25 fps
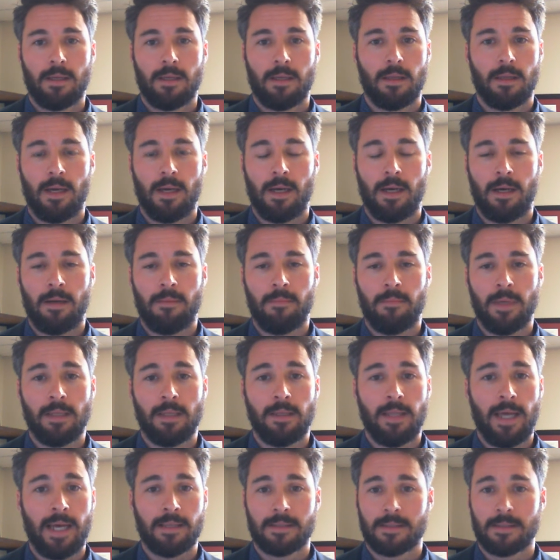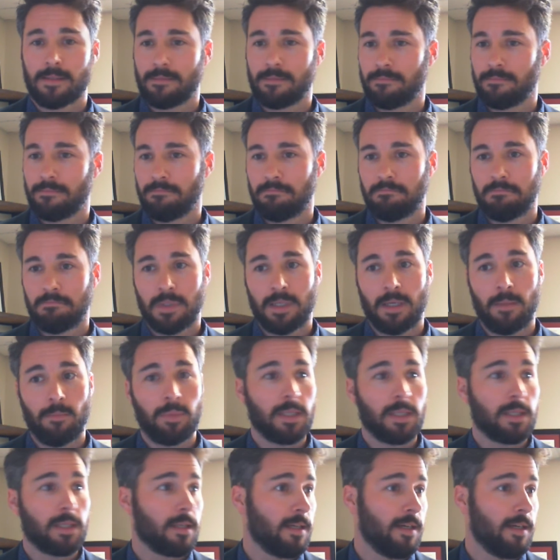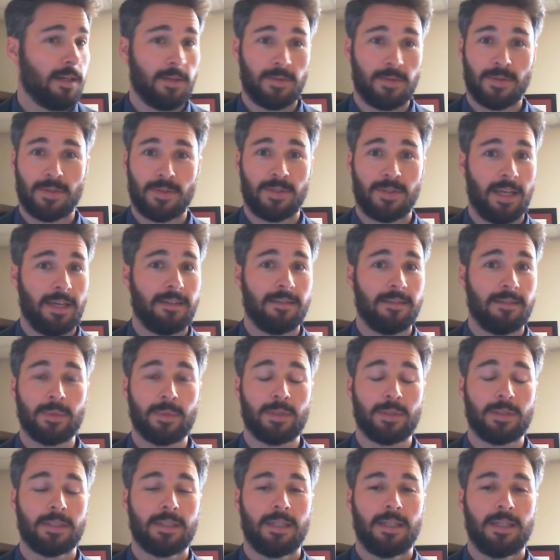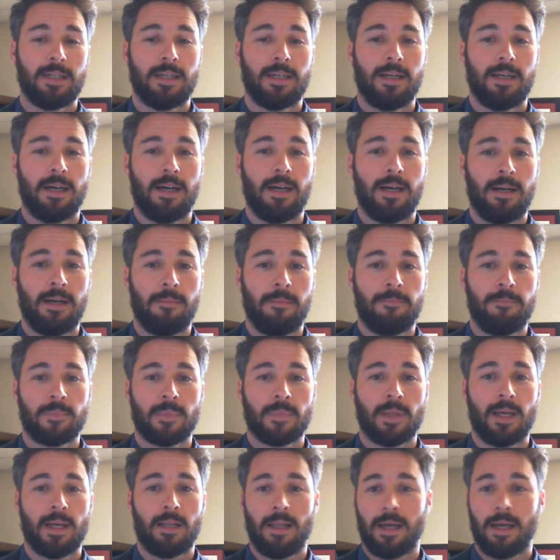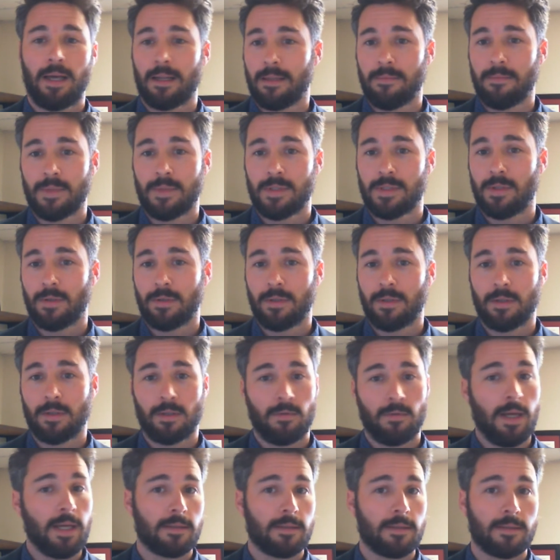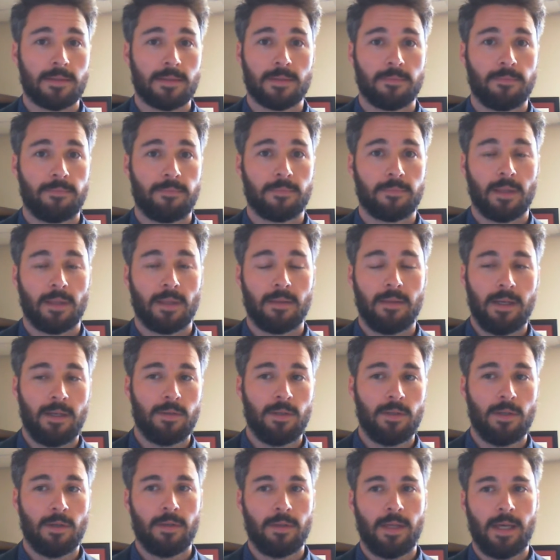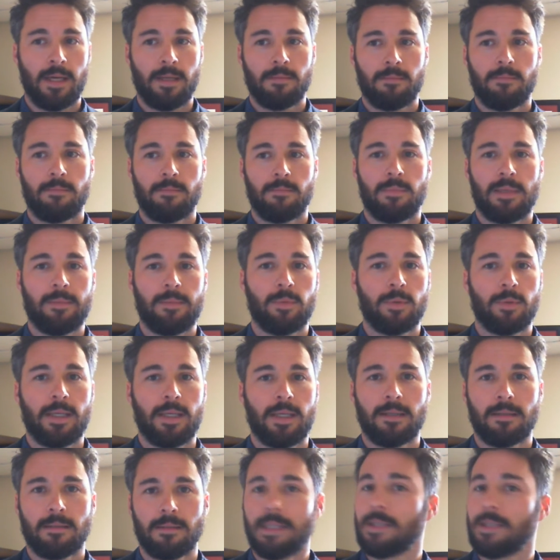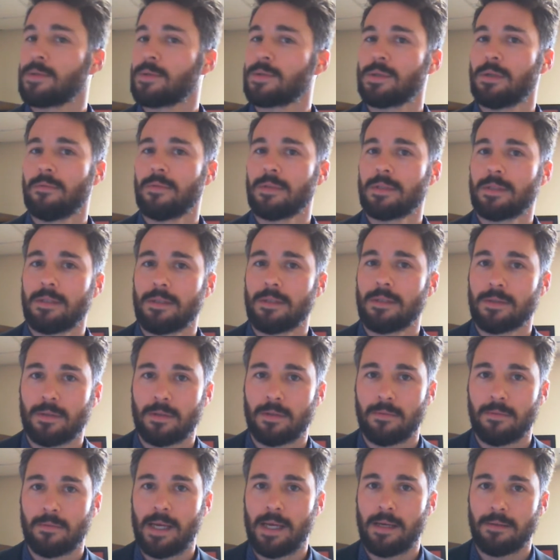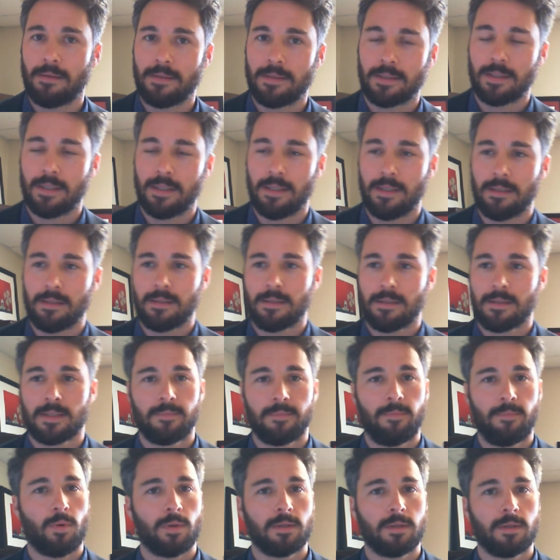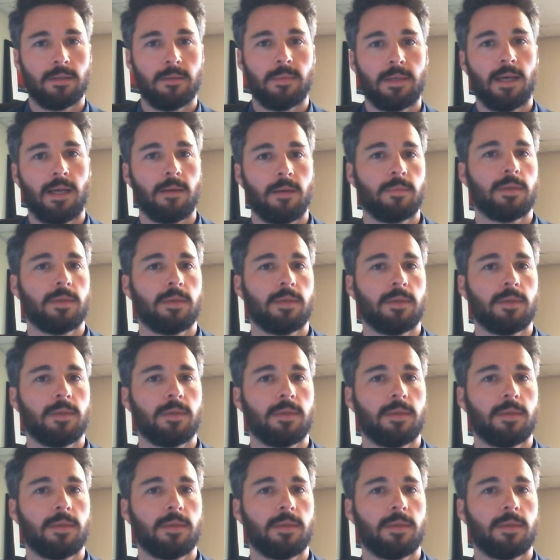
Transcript: And that's completely understandable. And a lot of them just don't know their rights. They don't know that people like legal services are around to support them and help them